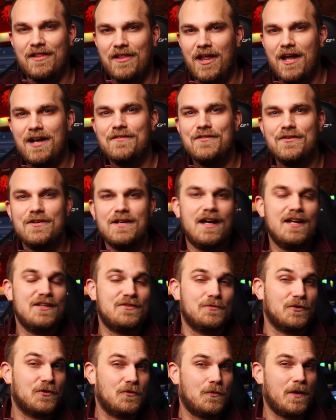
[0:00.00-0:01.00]
a lot of you
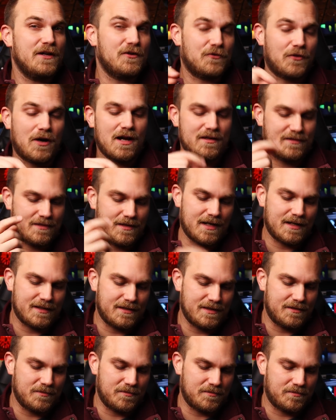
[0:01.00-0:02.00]
guys were quite cross that I
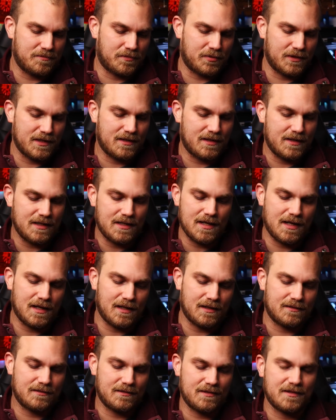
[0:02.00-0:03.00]
didn't print the,
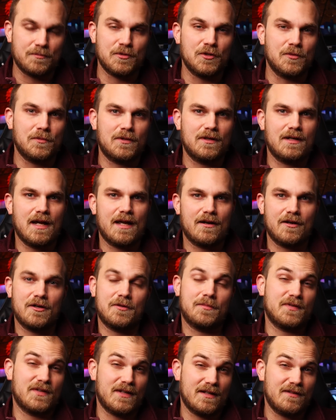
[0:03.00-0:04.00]
uh, the boomer at
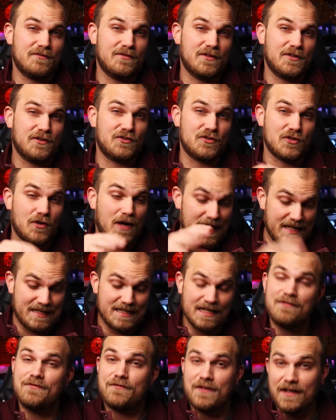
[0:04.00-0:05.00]
100% infill, so I
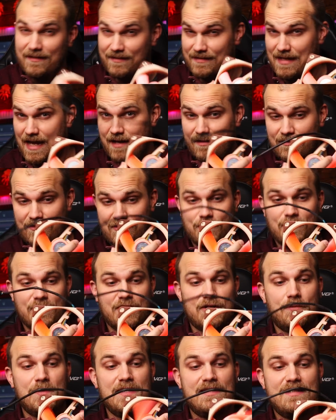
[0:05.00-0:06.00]
did fix that. So we're
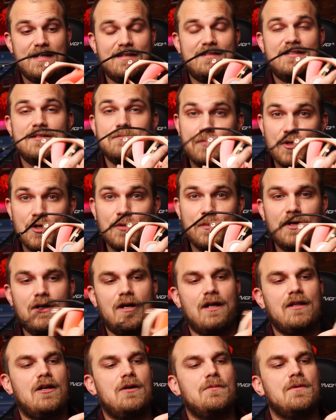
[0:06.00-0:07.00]
gonna retest the
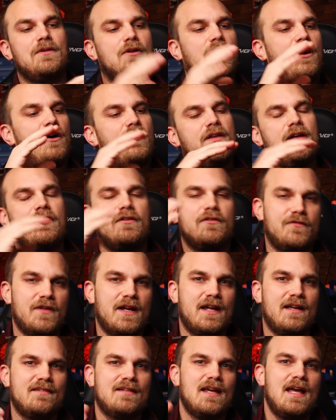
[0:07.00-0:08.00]
boomer along with all the other
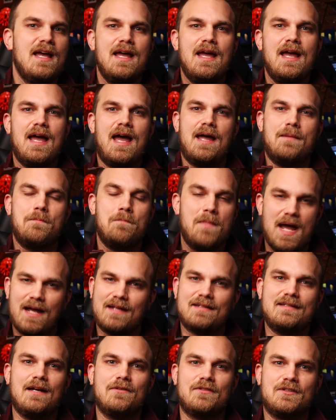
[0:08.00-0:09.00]
fans at
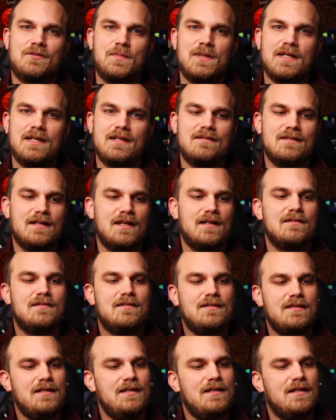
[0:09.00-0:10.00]
maxed out speeds
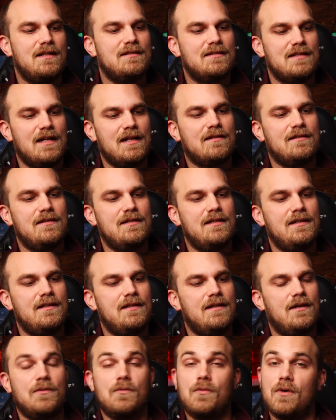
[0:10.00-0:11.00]
and see
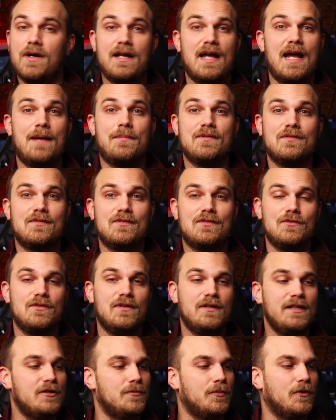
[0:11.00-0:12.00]
exactly what happens to
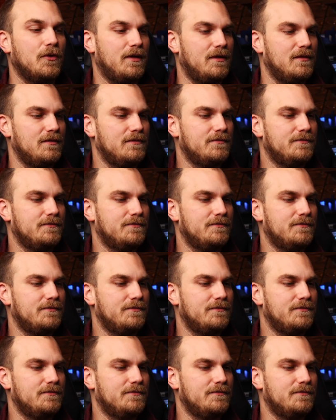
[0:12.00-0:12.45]
the leaderboard.